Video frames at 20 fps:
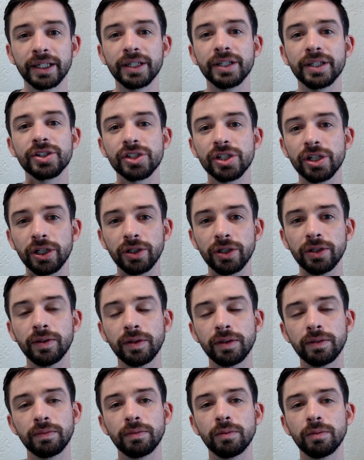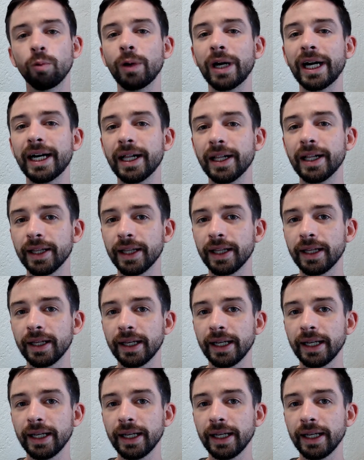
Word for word: So while